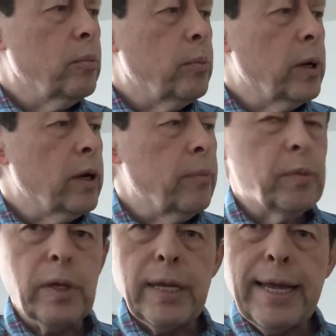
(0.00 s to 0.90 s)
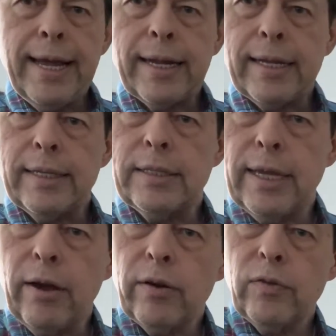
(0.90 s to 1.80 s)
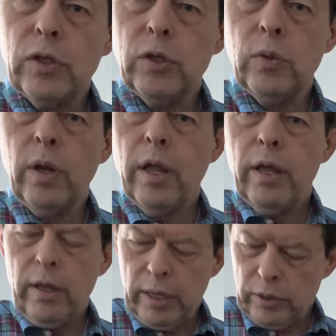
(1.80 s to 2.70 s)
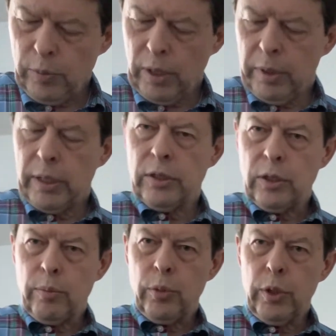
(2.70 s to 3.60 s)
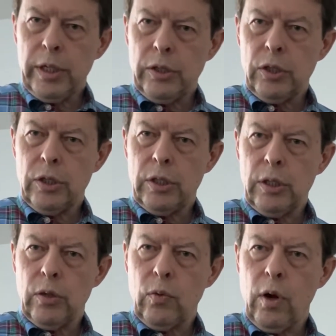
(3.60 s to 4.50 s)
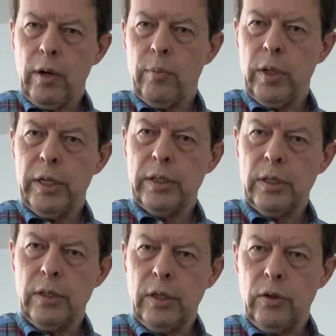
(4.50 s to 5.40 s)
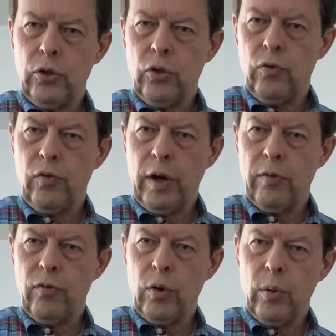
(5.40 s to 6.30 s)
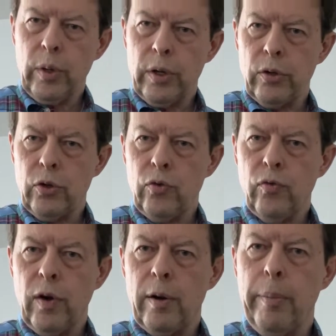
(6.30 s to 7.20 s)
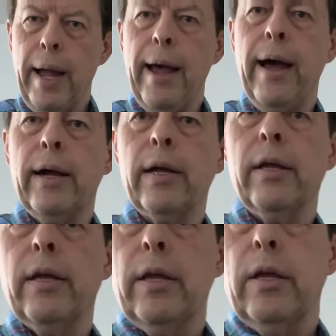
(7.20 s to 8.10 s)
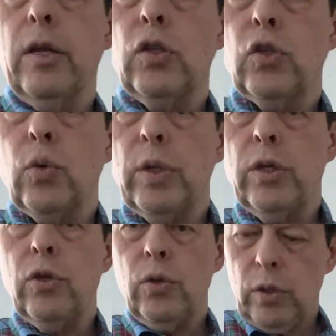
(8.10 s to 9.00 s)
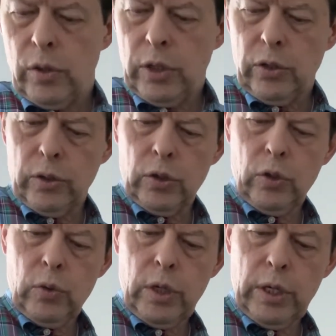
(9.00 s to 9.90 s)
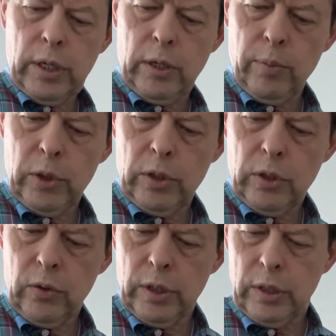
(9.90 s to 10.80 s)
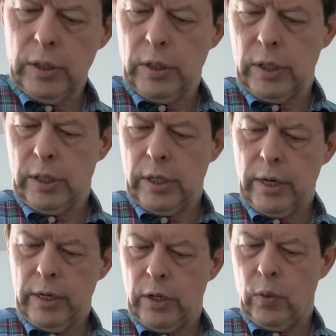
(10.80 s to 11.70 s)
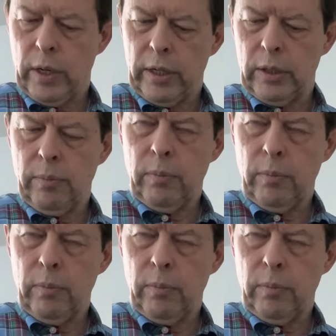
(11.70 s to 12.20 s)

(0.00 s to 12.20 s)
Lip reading: but up the neck, it's out of tune. That's probably because your bridge is in the wrong place. It's either too far forward or too far back. So when you do your initial tuning and you put the strings on your guitar and you want